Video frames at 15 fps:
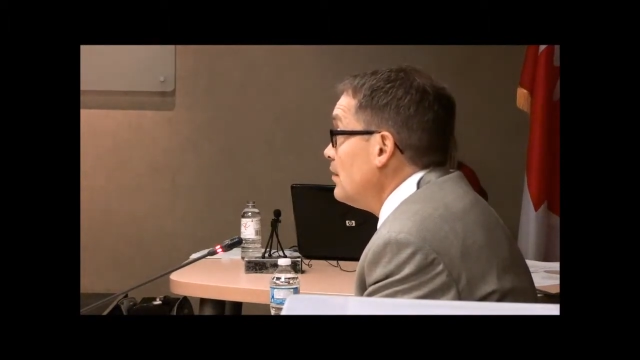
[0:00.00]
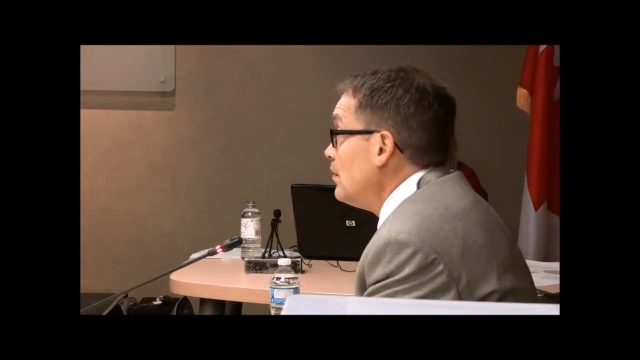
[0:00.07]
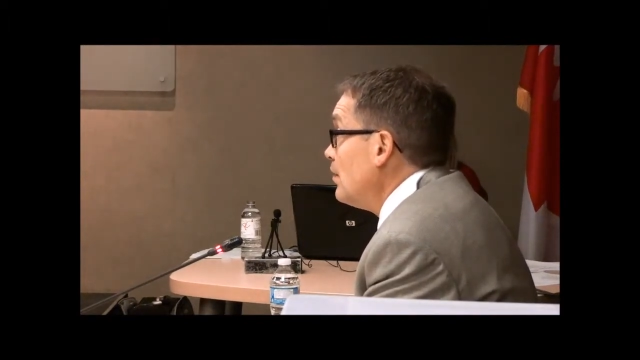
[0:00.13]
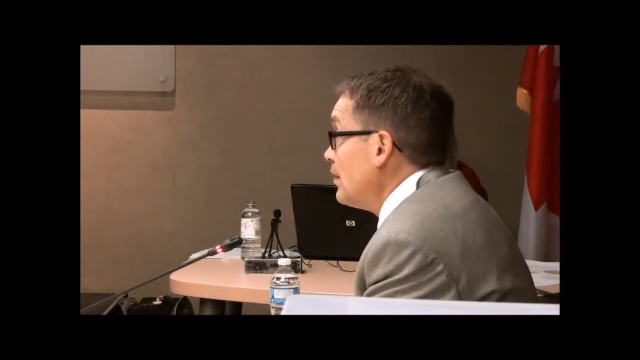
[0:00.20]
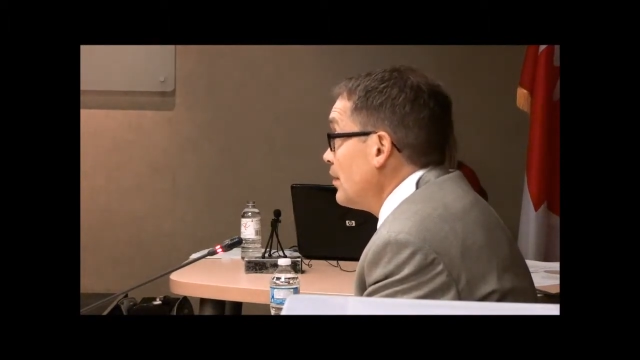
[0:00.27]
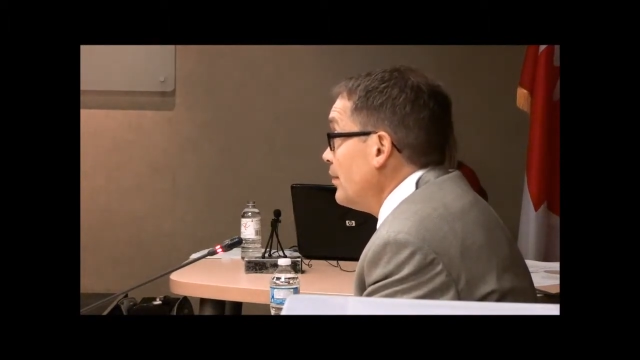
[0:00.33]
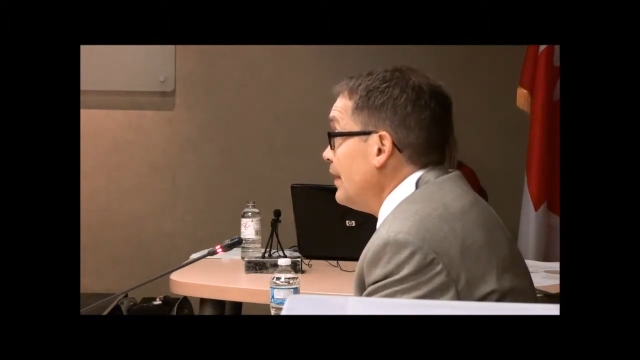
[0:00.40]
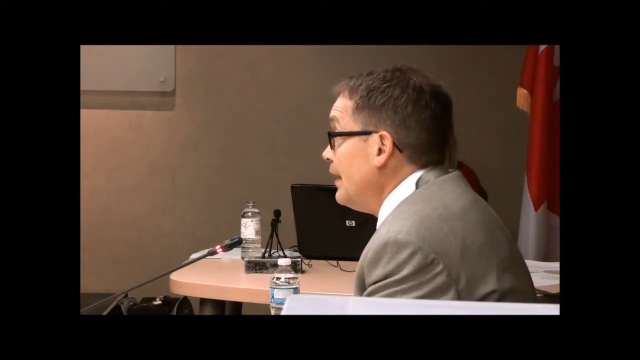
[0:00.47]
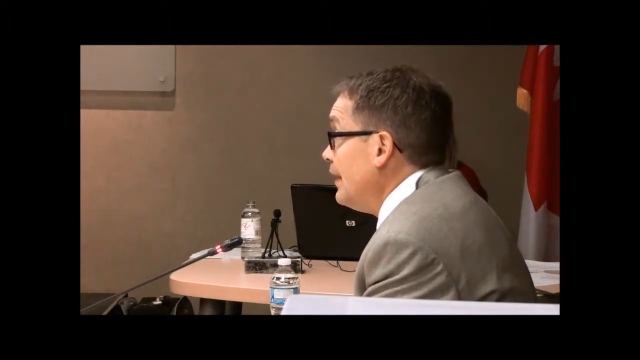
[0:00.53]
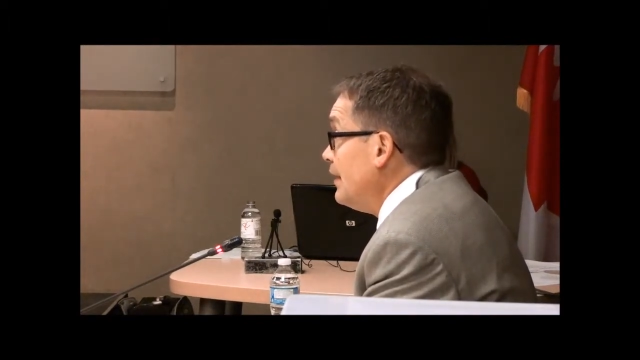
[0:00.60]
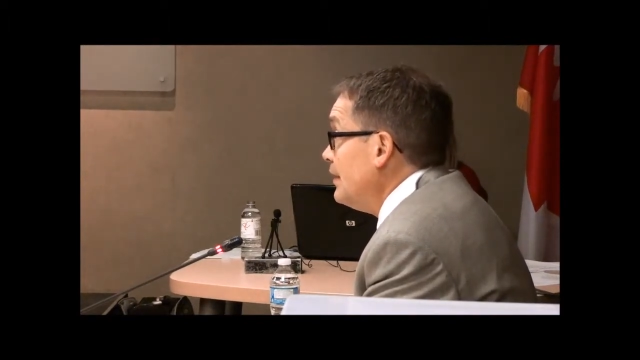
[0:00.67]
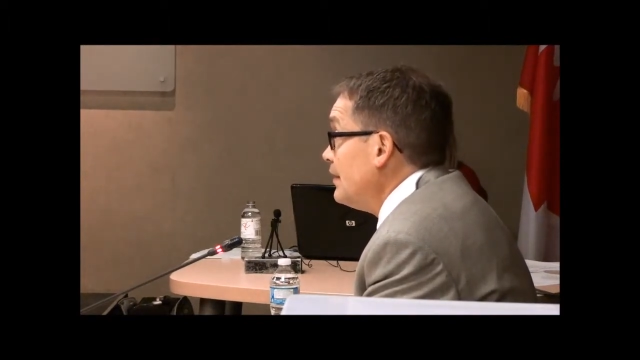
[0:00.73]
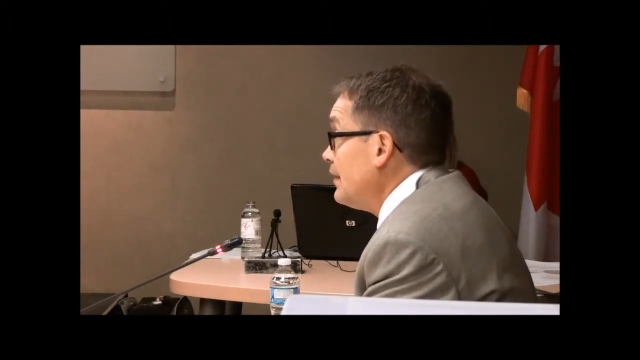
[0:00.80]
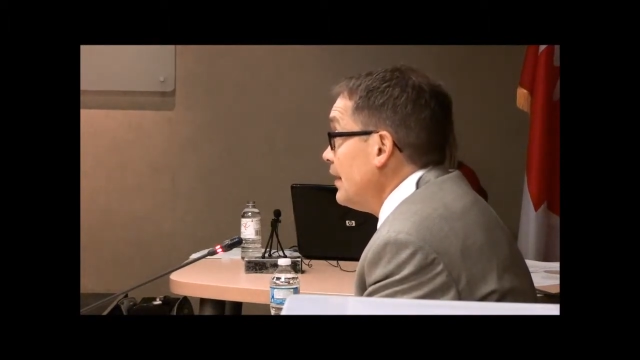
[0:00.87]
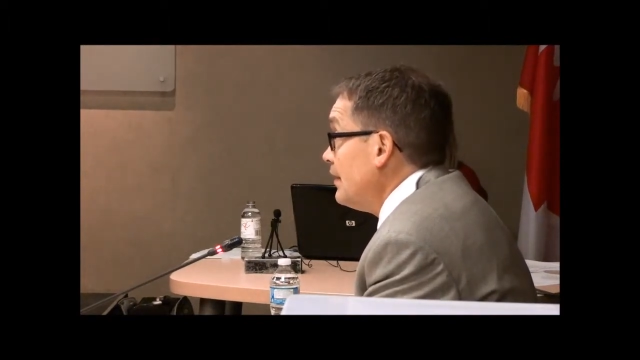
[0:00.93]
look, we need
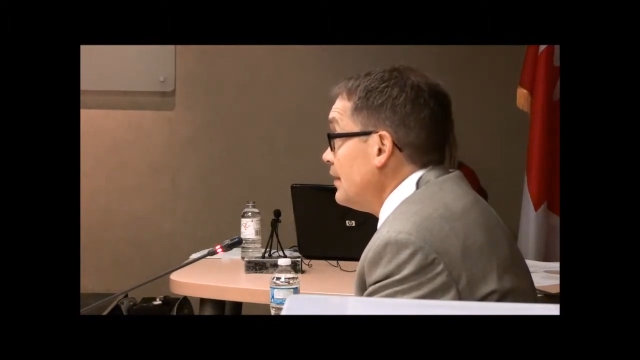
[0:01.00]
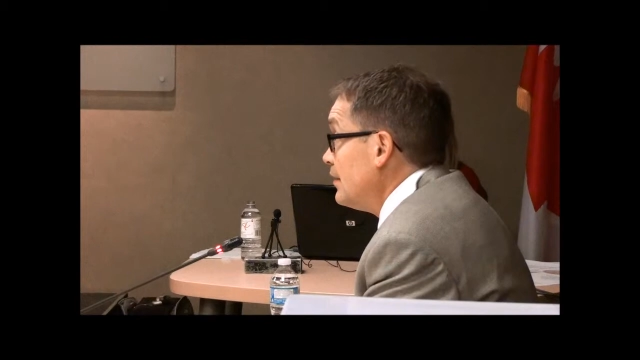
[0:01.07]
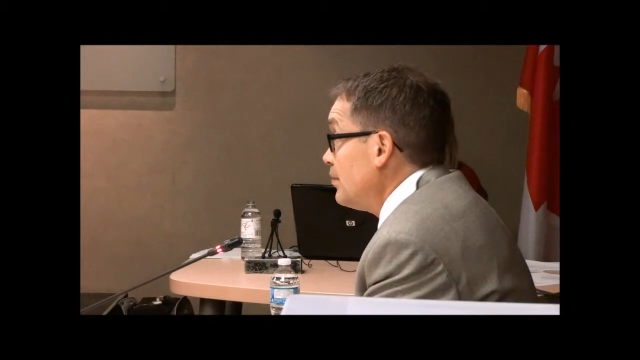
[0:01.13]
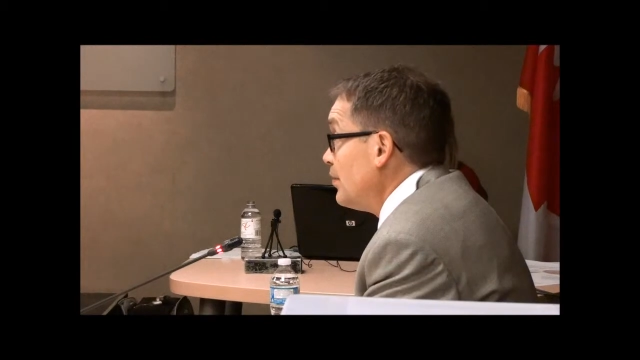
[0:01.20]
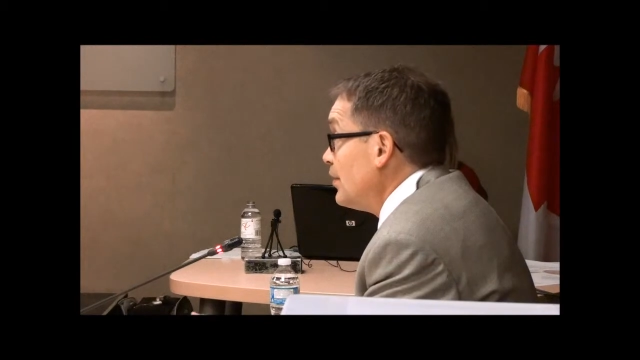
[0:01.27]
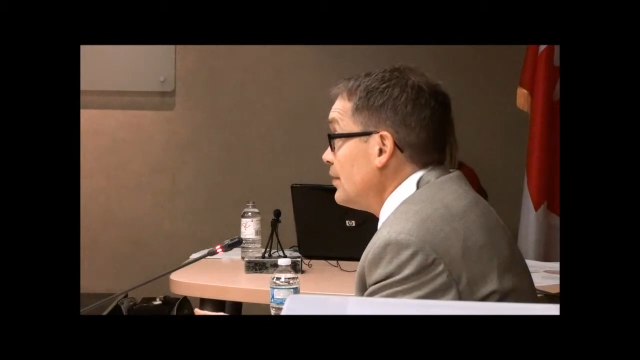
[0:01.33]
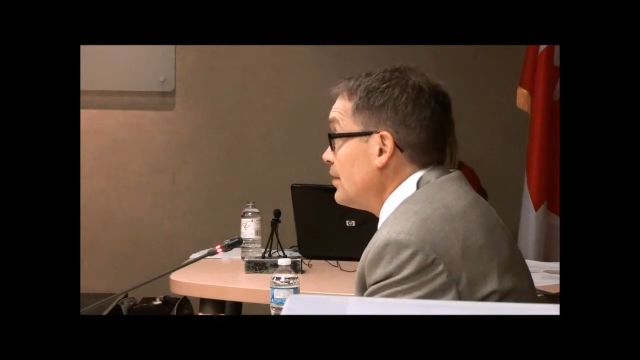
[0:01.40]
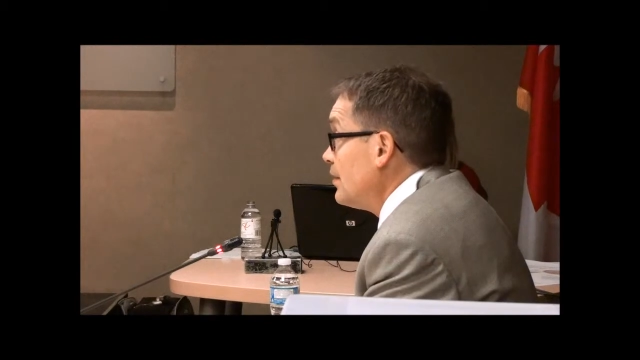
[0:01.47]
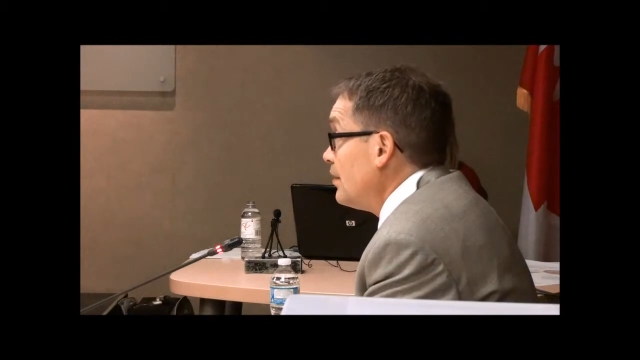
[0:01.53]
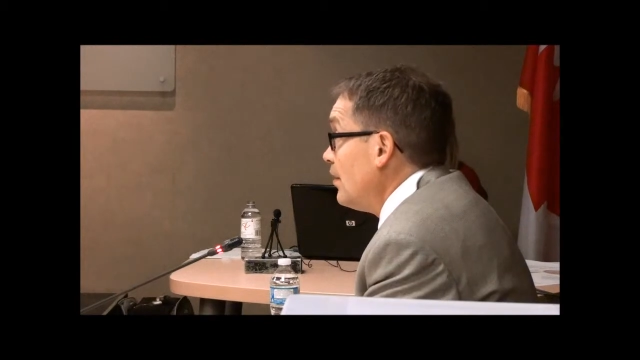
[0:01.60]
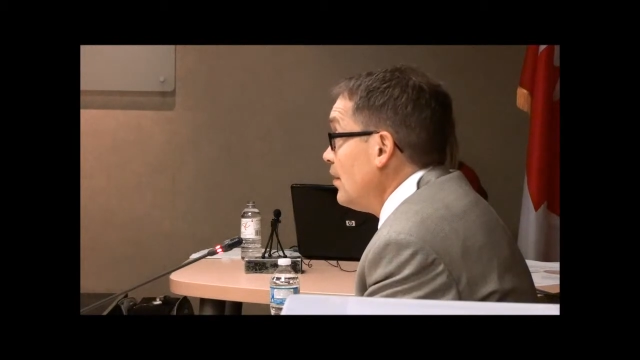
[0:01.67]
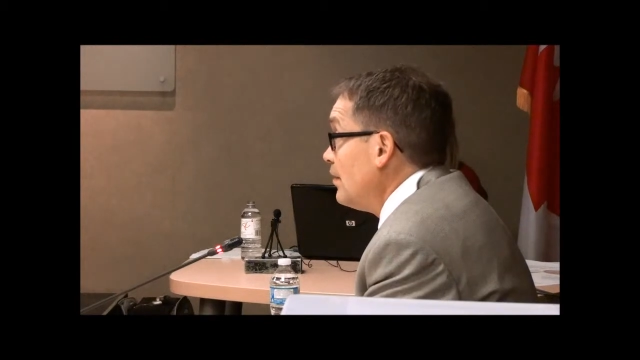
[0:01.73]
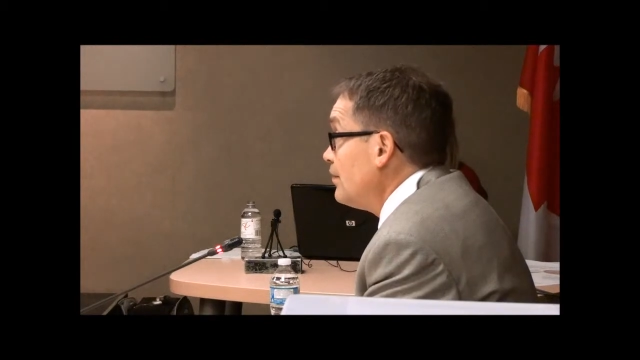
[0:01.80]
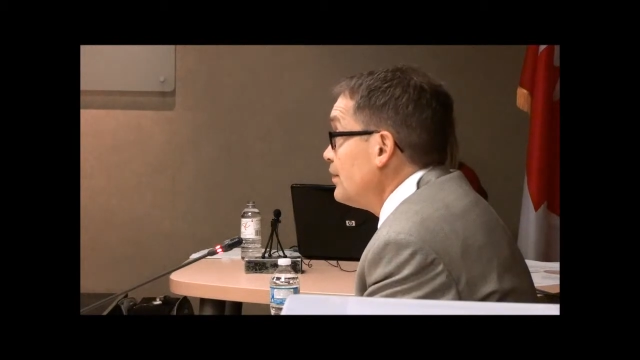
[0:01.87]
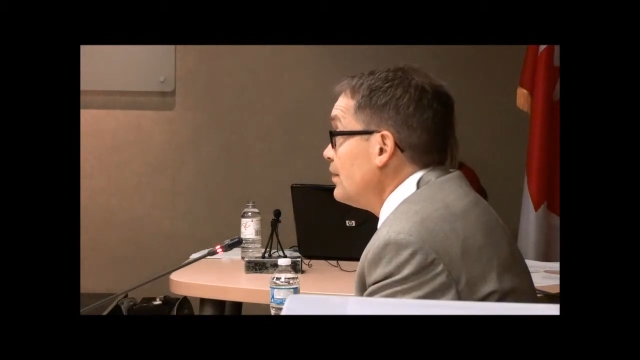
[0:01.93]
to send this person
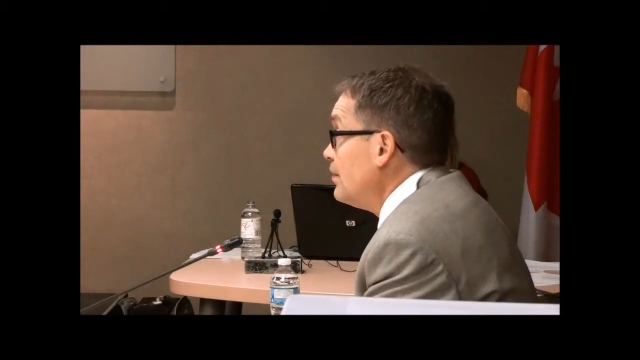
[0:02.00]
off